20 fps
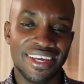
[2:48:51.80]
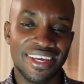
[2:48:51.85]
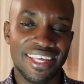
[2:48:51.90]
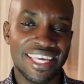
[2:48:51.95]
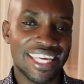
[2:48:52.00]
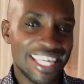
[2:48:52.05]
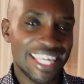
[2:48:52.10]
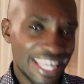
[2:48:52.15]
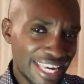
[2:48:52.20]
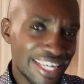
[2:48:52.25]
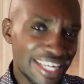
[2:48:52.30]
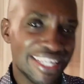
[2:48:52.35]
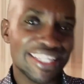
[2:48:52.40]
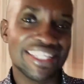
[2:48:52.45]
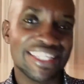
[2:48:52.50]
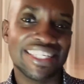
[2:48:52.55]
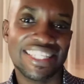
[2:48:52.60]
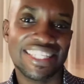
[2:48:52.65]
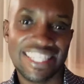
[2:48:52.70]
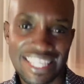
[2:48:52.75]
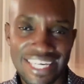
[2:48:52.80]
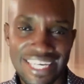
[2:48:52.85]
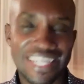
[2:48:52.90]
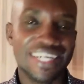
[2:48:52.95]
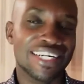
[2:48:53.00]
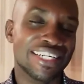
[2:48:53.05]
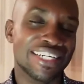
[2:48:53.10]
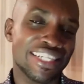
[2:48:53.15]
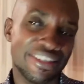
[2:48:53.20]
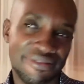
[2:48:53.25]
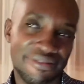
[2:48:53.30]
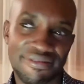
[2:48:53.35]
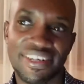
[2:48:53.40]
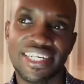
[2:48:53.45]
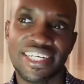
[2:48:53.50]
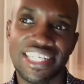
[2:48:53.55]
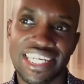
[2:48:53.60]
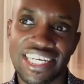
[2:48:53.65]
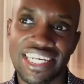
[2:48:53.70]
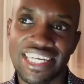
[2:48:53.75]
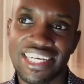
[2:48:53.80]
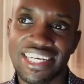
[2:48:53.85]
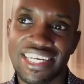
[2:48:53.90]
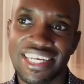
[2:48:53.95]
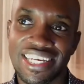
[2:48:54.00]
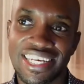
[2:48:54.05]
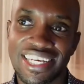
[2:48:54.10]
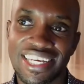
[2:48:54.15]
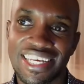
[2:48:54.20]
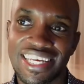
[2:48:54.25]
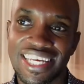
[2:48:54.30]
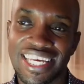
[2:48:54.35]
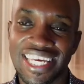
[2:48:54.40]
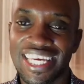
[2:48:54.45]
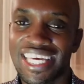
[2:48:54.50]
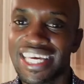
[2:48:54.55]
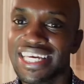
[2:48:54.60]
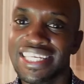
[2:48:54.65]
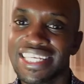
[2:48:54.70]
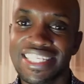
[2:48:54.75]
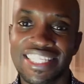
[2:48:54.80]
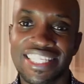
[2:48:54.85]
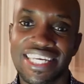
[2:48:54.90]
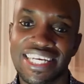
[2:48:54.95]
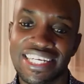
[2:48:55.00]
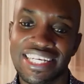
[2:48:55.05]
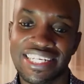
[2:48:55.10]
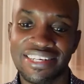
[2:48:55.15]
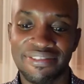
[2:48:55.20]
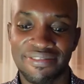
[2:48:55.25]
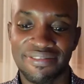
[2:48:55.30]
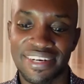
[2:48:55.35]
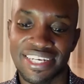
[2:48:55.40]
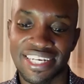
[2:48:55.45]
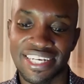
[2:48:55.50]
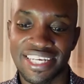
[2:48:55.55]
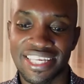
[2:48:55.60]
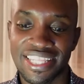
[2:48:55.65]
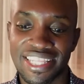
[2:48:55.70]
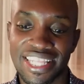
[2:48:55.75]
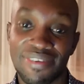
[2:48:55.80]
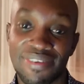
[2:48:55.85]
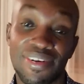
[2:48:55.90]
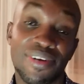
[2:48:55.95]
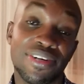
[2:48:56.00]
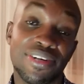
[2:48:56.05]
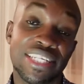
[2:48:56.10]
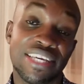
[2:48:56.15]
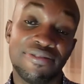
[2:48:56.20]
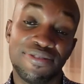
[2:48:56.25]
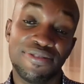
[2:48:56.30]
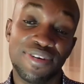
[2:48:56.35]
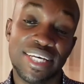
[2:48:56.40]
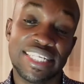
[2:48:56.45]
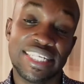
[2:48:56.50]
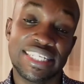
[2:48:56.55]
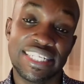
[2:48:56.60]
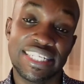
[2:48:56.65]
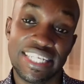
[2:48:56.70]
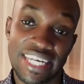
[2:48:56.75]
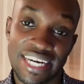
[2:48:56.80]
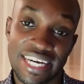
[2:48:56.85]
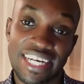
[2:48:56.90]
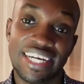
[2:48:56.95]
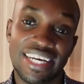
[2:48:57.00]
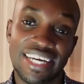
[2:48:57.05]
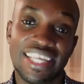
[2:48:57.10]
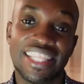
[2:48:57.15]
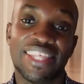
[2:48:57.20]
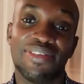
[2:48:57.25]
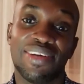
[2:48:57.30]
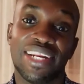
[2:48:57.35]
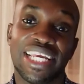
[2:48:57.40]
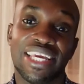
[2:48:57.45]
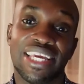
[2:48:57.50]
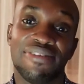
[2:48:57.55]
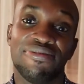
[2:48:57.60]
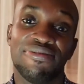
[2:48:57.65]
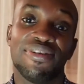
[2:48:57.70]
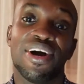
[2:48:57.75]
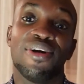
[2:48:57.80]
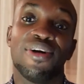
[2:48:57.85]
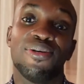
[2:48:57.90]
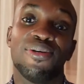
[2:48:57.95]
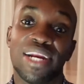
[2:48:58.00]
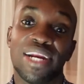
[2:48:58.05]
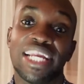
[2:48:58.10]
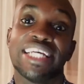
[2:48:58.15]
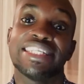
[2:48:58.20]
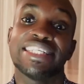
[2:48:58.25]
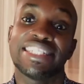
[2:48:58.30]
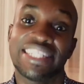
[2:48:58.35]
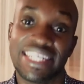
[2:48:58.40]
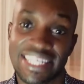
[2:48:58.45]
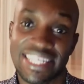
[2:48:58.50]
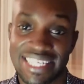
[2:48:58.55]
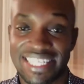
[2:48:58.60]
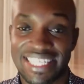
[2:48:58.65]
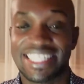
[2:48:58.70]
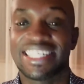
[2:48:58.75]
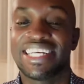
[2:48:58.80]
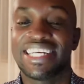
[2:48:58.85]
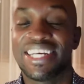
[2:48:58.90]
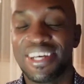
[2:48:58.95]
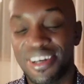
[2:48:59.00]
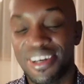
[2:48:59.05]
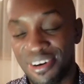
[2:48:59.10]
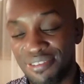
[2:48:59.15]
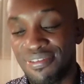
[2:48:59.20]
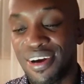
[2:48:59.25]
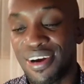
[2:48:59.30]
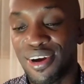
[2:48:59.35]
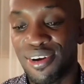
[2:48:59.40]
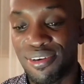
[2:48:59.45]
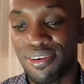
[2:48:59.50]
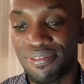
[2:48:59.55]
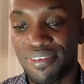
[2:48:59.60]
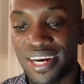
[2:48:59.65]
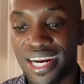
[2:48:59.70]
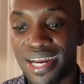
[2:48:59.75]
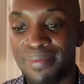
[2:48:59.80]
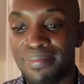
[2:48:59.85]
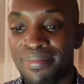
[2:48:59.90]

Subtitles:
Kings think differently. Kings think differently. They will not give you a stick. They will give you a whole estate of a golf club.